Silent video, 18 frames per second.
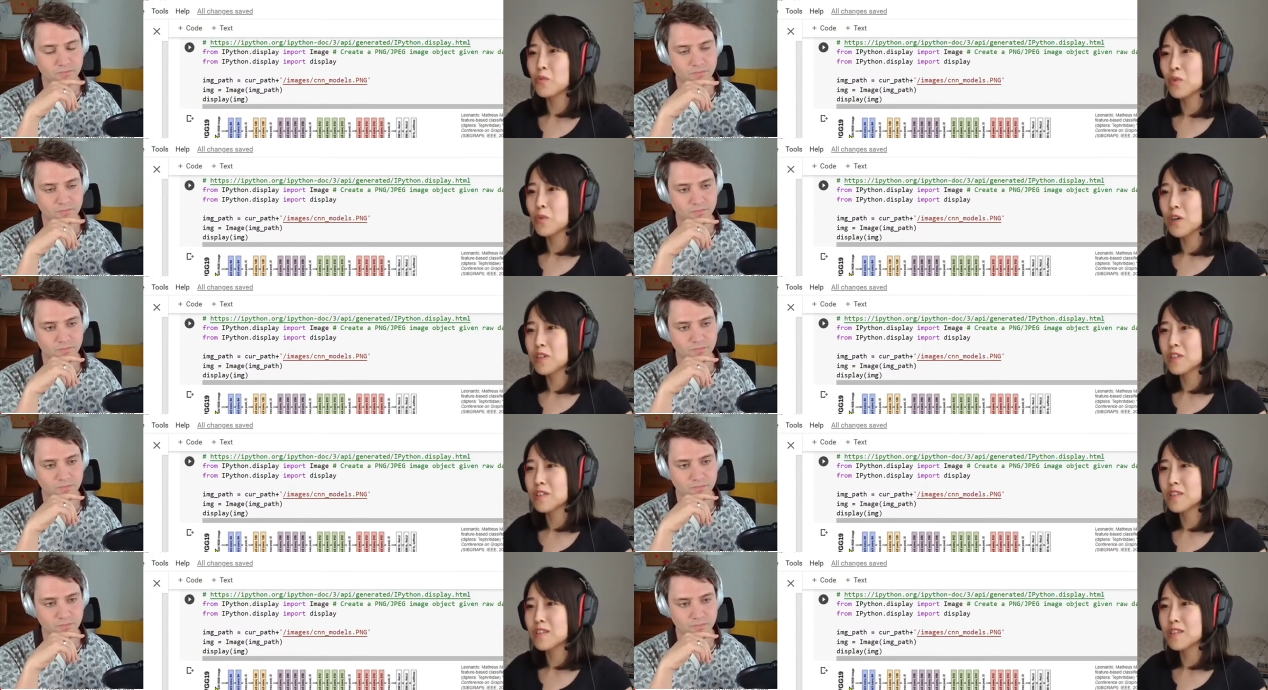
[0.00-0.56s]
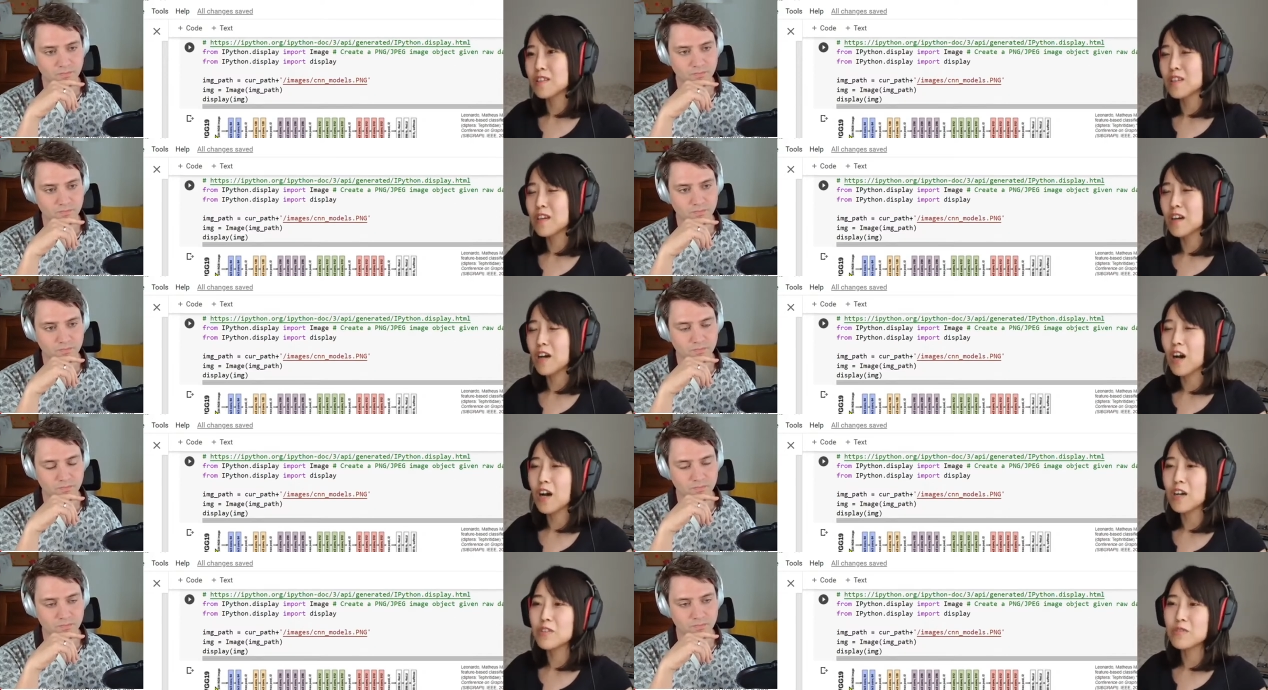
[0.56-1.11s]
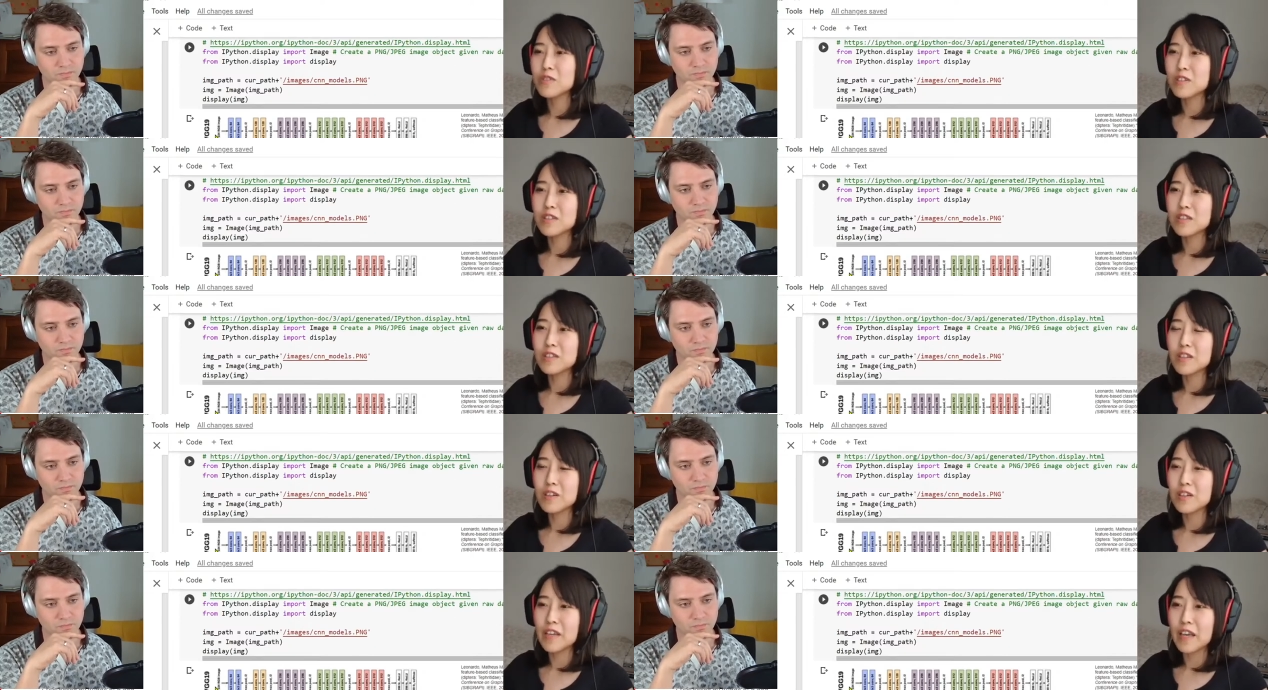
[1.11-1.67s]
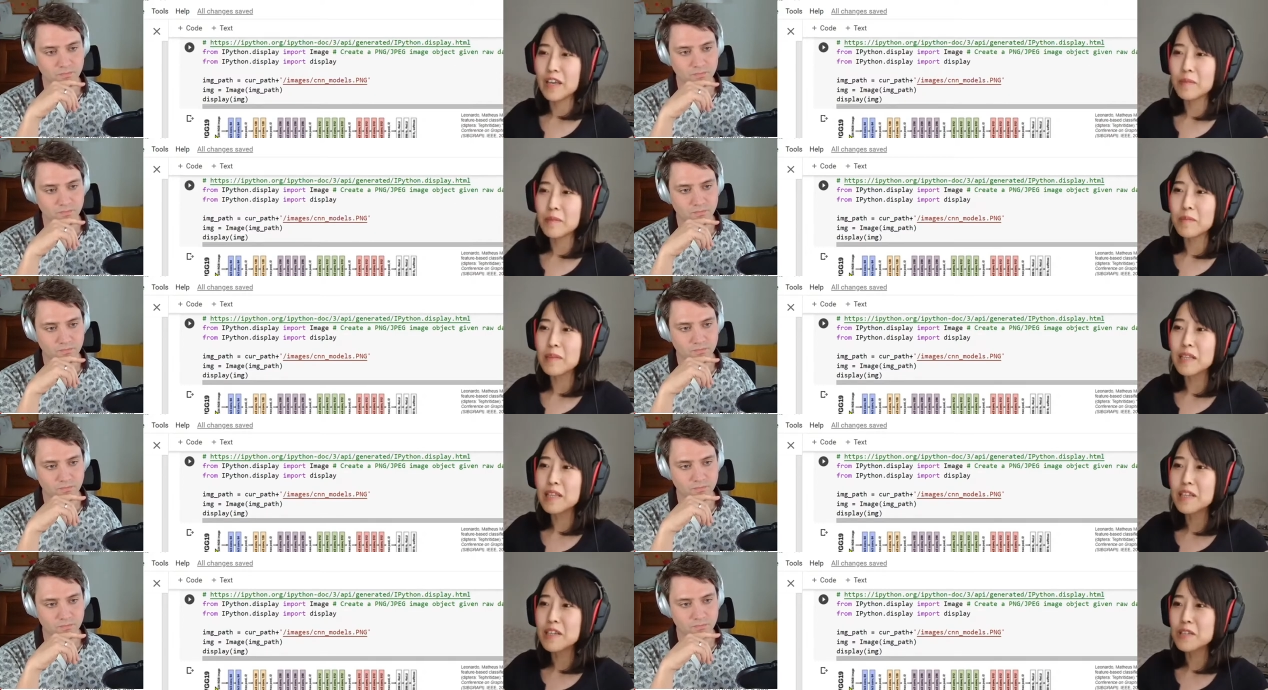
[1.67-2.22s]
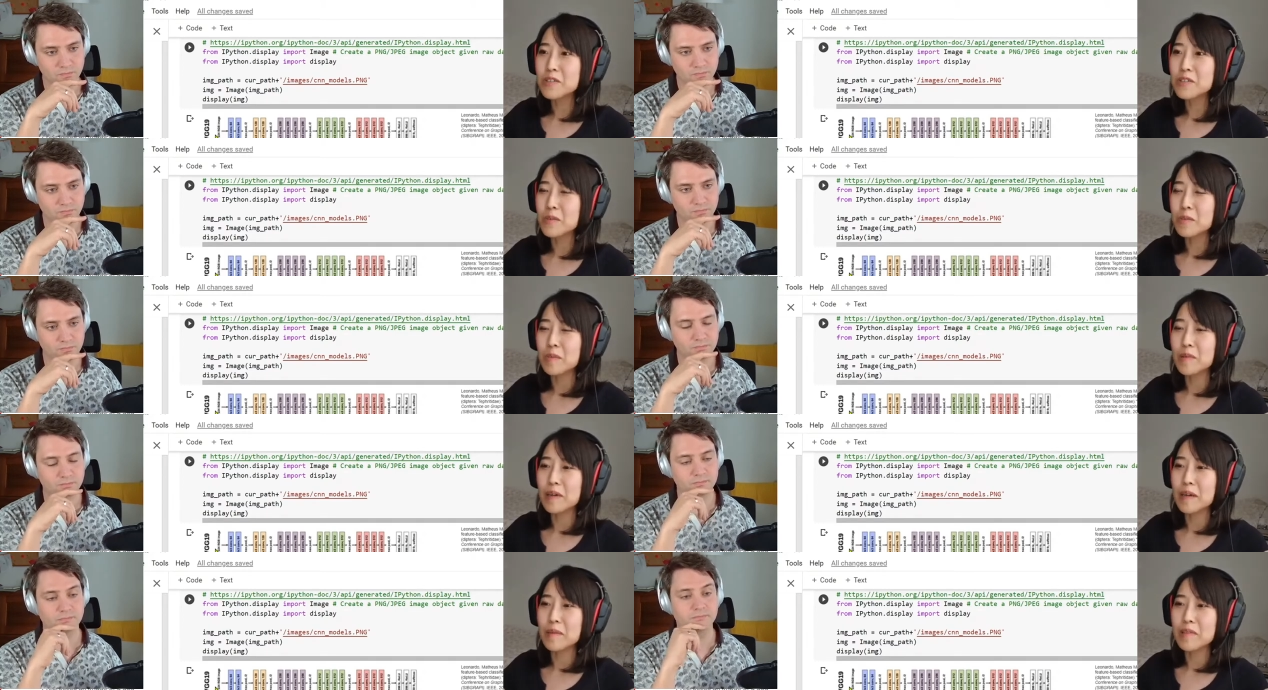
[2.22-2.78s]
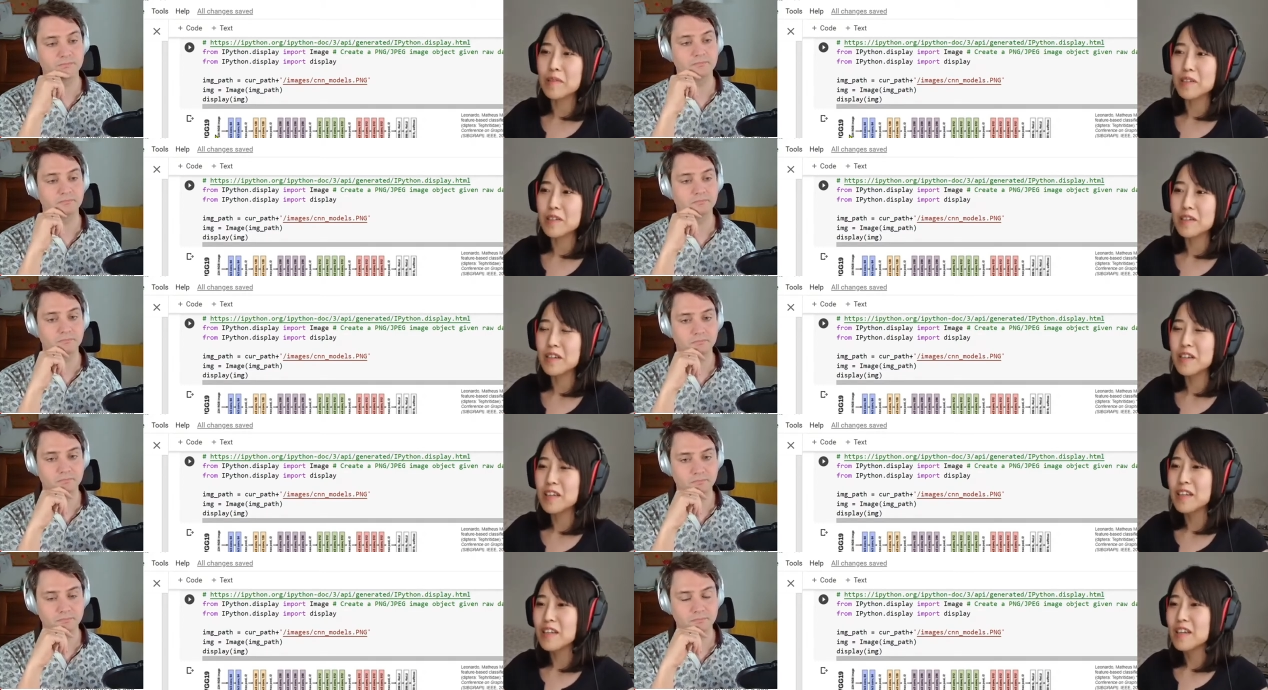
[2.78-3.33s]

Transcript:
Speaker 1: 138 millions of parameters.